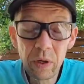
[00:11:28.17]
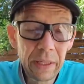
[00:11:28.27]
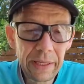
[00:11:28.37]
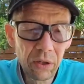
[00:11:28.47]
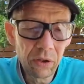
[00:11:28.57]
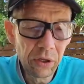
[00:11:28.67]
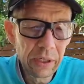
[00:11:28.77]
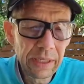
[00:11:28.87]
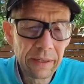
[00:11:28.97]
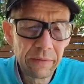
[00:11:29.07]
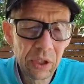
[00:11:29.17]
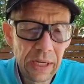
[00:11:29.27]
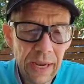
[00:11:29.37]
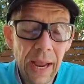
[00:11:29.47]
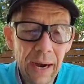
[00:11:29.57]
What are the
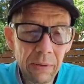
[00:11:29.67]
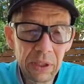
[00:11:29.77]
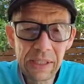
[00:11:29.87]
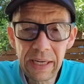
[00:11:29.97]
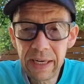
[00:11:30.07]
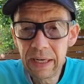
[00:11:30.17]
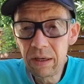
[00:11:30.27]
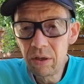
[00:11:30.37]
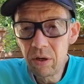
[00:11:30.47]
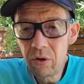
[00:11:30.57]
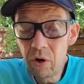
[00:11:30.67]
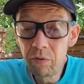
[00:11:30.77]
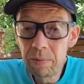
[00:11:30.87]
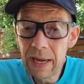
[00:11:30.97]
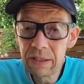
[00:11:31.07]
alternatives? I would say
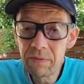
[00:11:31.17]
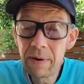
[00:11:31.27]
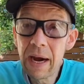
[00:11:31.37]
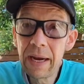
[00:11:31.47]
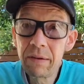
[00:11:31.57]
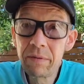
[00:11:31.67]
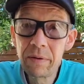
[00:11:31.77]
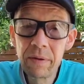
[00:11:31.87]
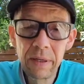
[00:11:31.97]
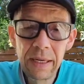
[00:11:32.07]
Nova Blast 5,